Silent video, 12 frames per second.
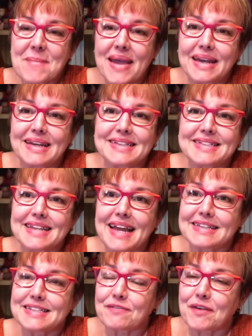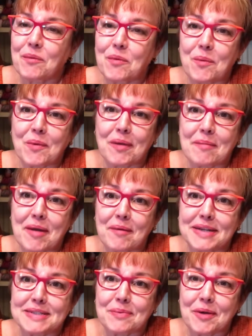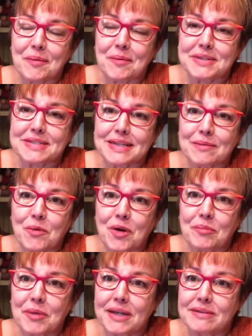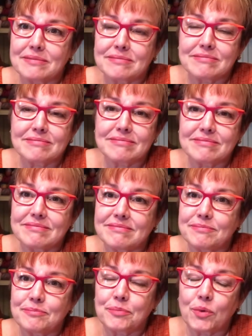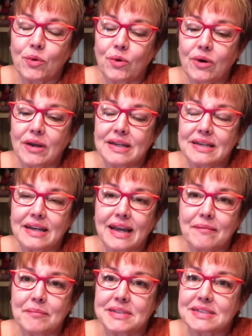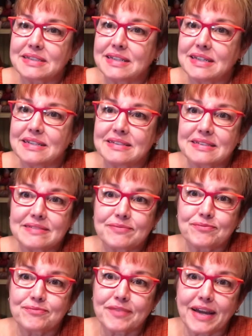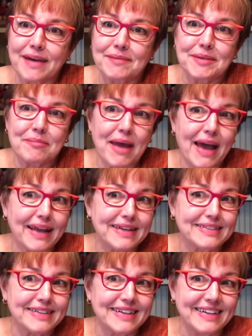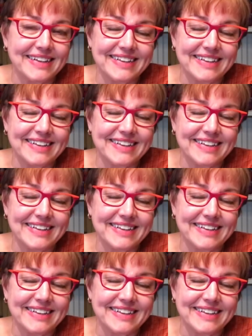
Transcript: And it is not as if I won't wear my raspberry ones anymore, but boy, did I miss these. Coming back to